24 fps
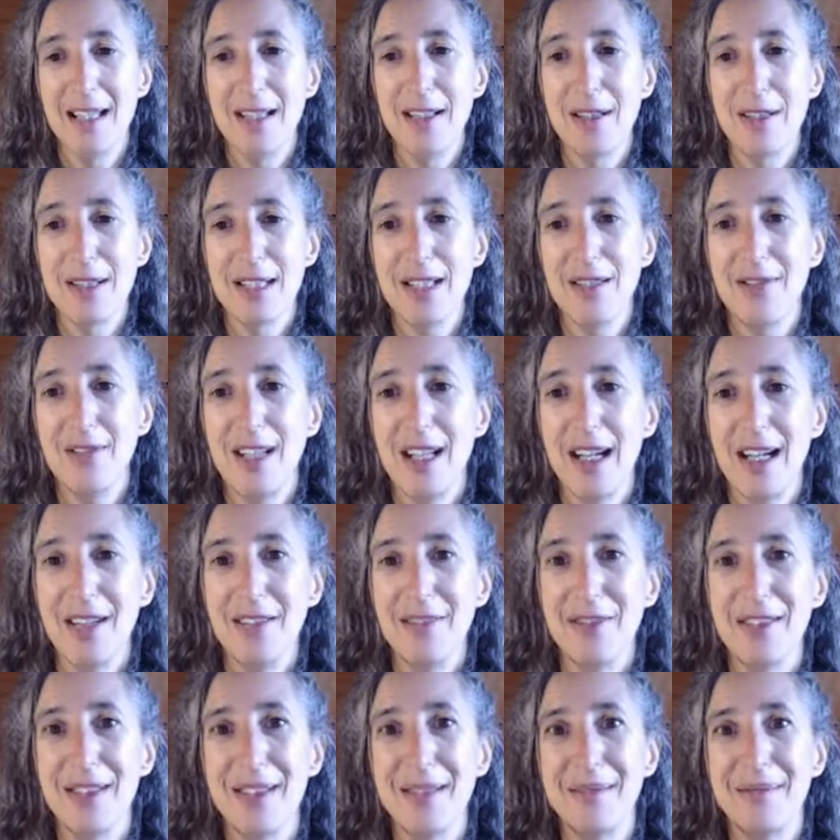Lots of
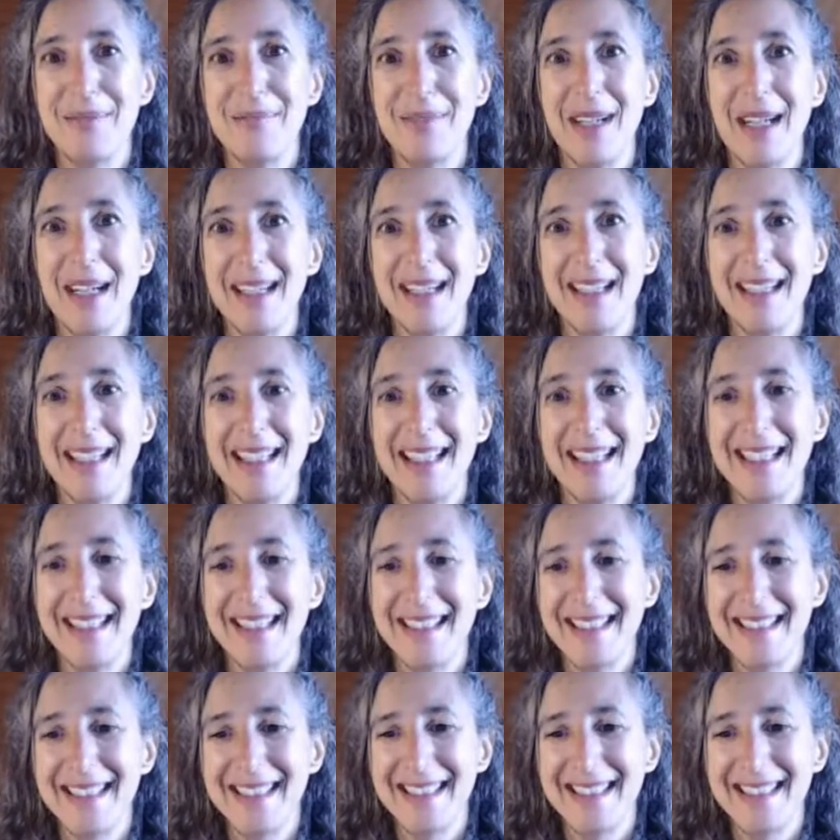love. Bye.